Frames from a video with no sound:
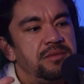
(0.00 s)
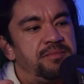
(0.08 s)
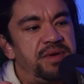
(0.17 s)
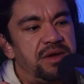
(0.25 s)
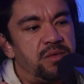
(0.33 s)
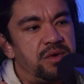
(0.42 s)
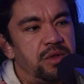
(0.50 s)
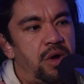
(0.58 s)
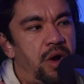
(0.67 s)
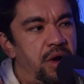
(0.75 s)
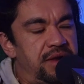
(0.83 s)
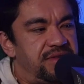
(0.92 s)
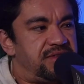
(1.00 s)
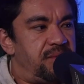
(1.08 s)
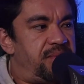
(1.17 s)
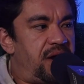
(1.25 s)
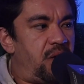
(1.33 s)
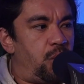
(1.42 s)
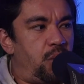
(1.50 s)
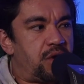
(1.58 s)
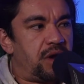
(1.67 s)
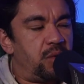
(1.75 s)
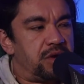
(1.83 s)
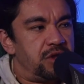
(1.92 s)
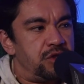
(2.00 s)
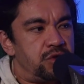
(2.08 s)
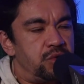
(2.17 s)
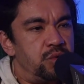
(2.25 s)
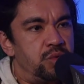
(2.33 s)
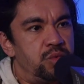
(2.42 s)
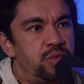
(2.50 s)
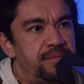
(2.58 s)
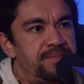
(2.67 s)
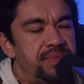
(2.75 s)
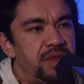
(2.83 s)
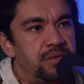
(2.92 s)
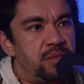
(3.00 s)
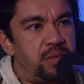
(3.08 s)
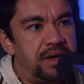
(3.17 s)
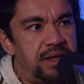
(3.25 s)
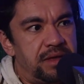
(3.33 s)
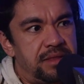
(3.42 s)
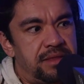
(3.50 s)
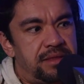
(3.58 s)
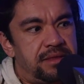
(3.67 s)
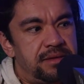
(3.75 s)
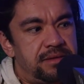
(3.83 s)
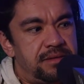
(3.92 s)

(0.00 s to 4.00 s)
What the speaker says: being real honest about what I want to do with